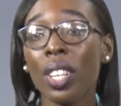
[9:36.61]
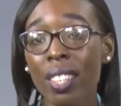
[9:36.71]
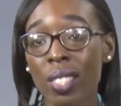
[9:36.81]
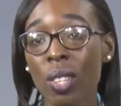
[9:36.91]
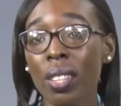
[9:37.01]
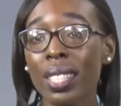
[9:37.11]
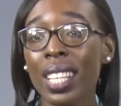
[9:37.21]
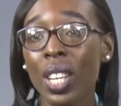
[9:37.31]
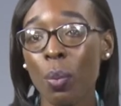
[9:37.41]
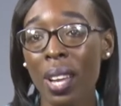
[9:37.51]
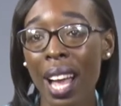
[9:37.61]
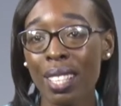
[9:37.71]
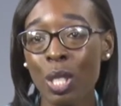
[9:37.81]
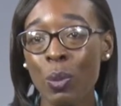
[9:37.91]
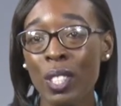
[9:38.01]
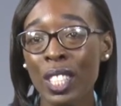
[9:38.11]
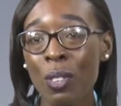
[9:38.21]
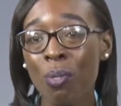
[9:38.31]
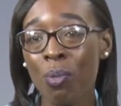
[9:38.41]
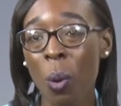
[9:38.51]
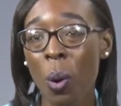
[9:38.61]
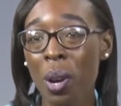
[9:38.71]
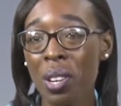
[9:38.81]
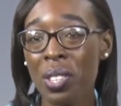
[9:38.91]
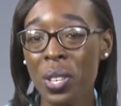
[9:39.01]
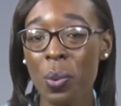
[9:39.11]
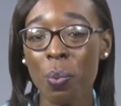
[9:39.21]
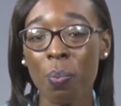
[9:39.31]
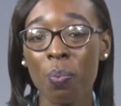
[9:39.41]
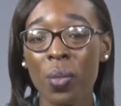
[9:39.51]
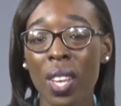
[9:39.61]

here's another takeaway activity for you.